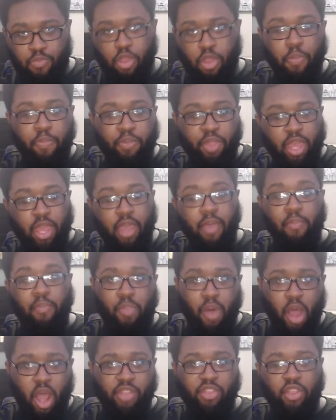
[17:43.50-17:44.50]
complete
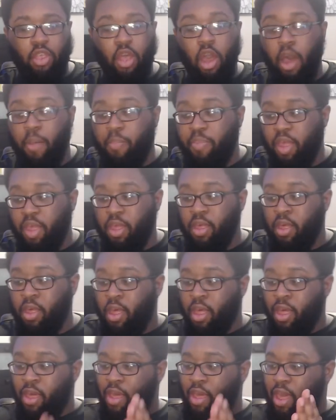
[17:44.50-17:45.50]
in-box copy.
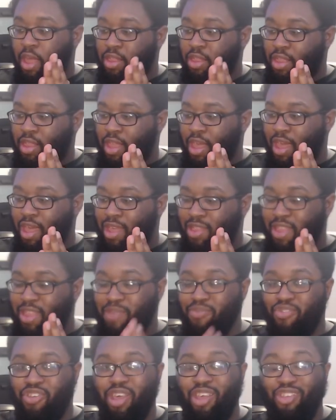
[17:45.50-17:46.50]
And then
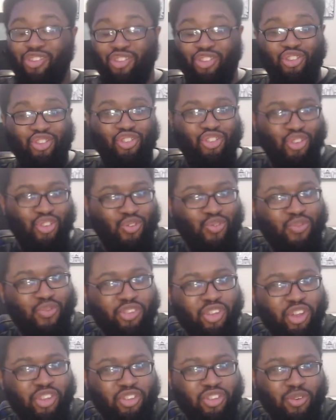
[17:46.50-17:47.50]
MGS2
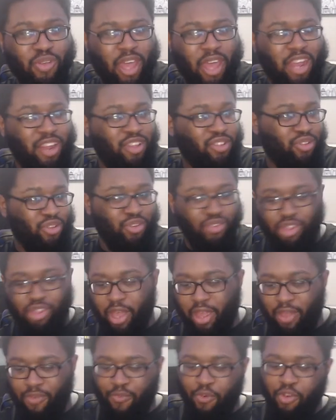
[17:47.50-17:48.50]
was also kind of loose.
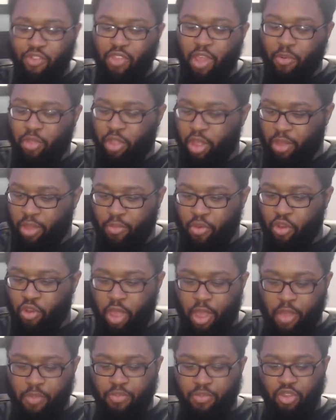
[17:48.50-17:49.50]
Like, for example, like,
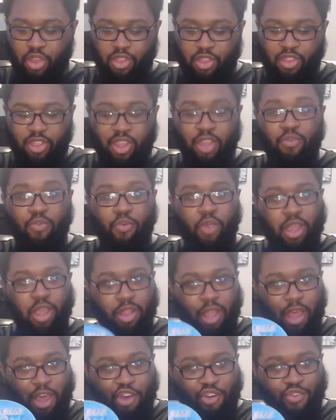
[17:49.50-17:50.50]
okay, you can see right
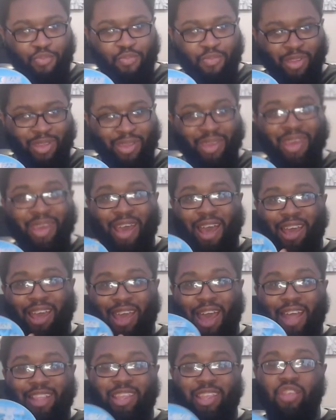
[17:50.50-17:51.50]
now, I
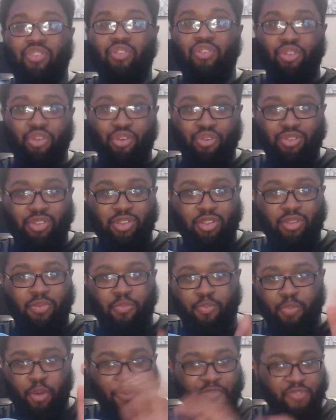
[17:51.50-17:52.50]
got this loose.
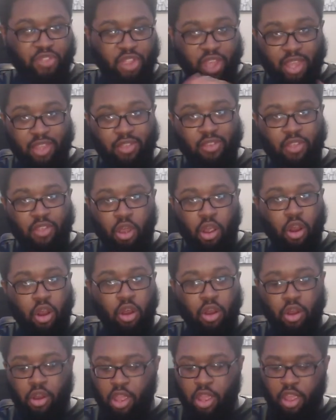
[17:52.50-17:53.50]
Both discs
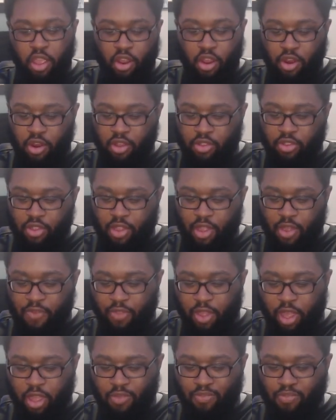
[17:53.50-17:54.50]
are here and
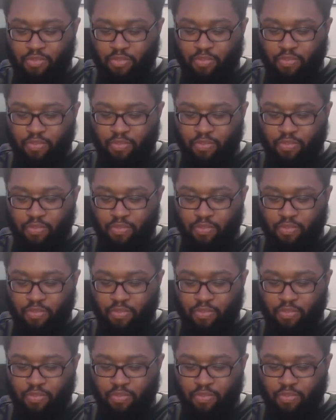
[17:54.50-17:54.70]
stuff, like,